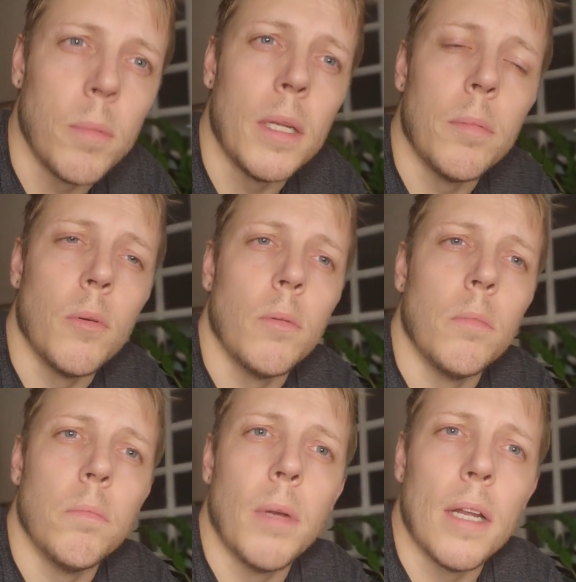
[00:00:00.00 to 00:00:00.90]
people,
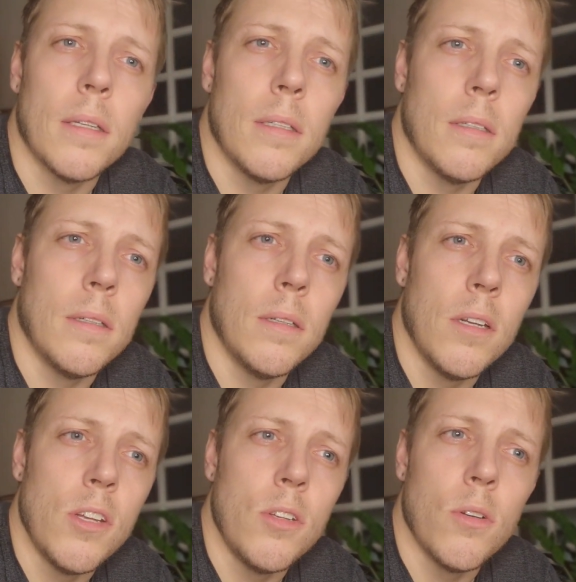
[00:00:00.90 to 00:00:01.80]
but
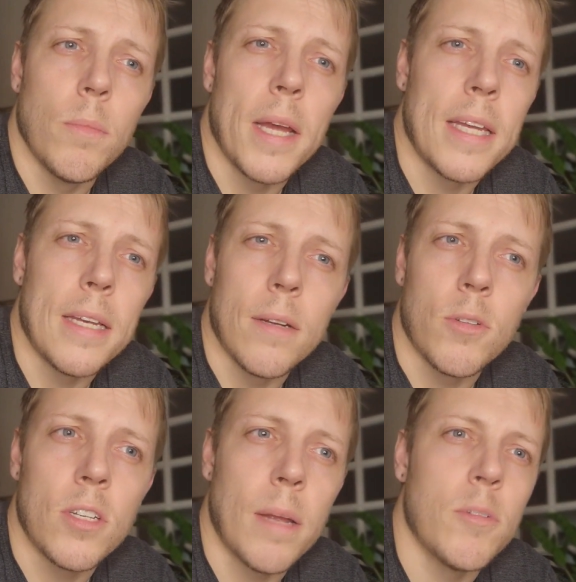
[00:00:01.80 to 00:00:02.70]
you're making little
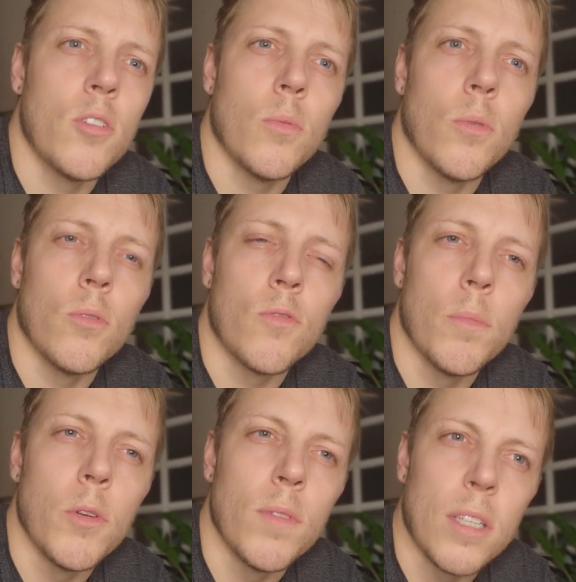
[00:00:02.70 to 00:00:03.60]
steps towards
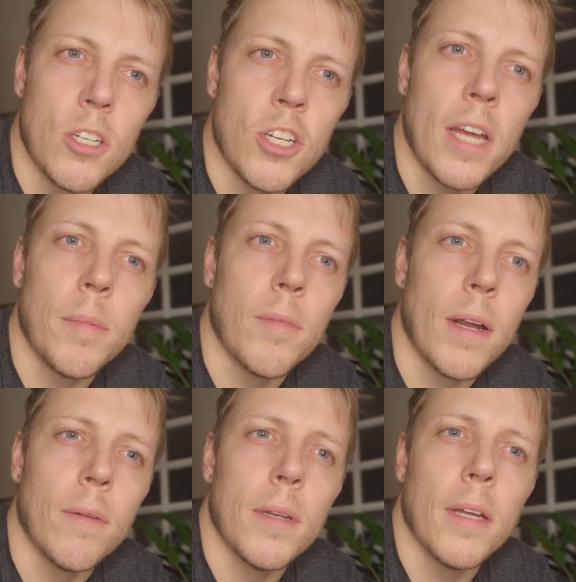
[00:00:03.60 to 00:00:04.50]
removing the shame
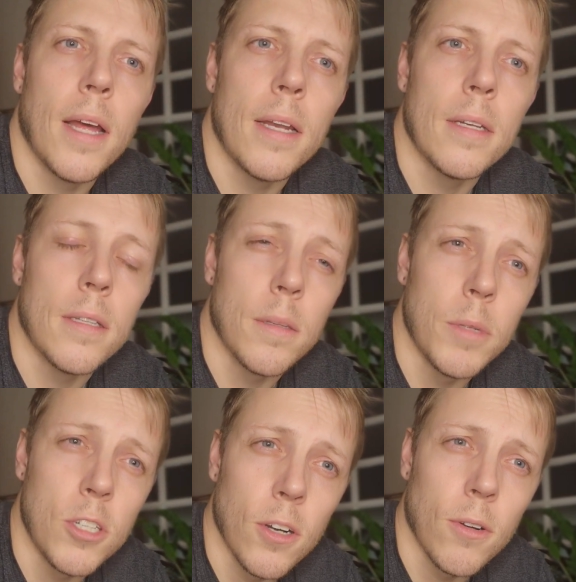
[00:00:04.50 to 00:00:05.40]
around it and the
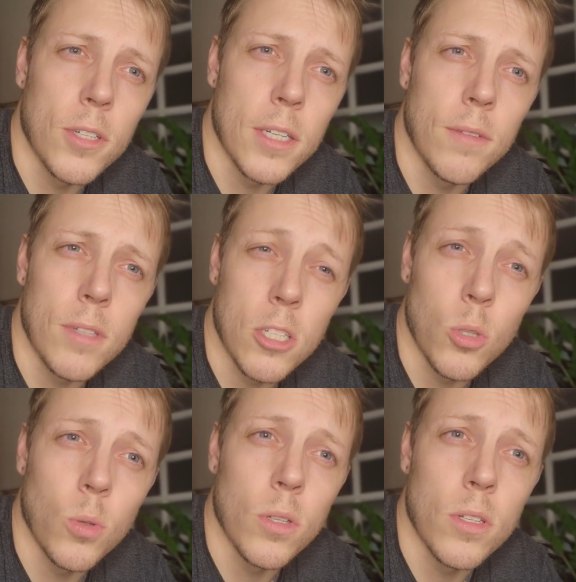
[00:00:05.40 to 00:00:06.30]
majority of
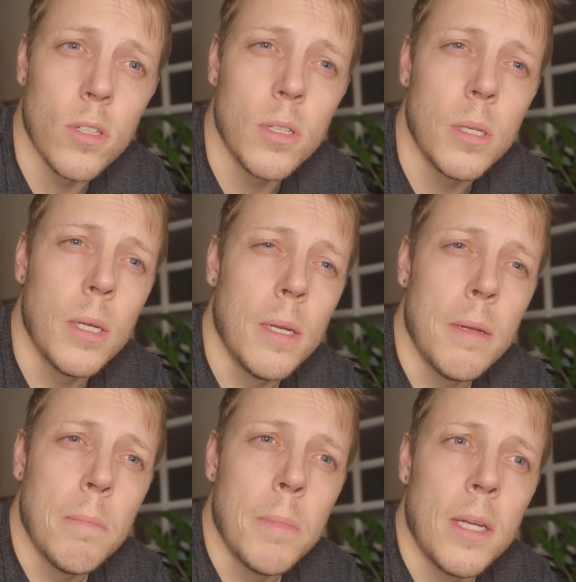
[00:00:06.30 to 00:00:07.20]
disorders
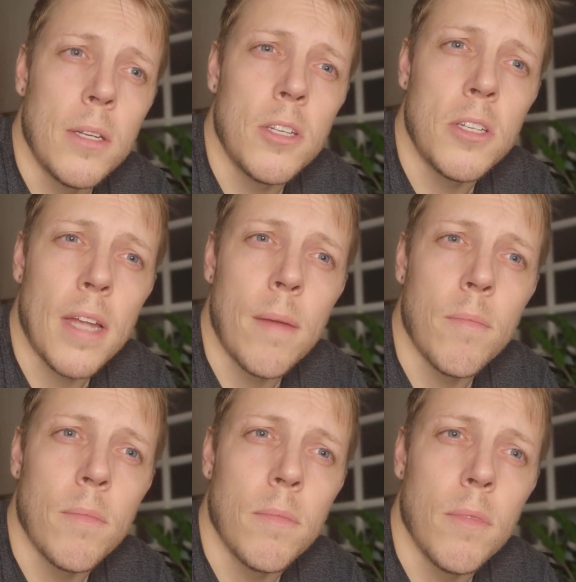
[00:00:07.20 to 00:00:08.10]

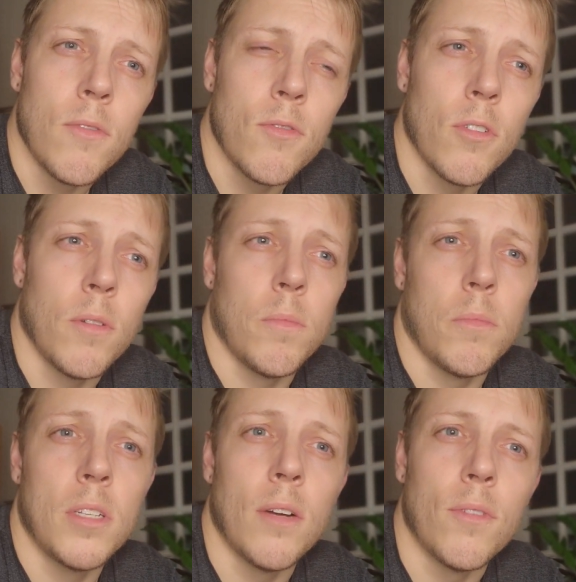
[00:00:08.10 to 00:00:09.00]
stem from
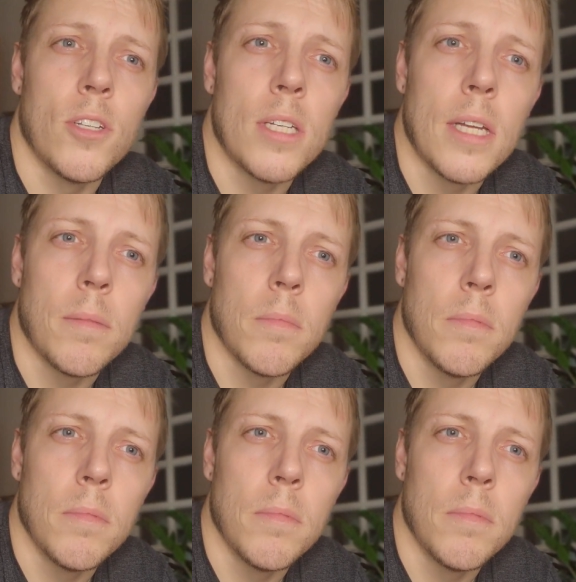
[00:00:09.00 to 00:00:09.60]
self-esteem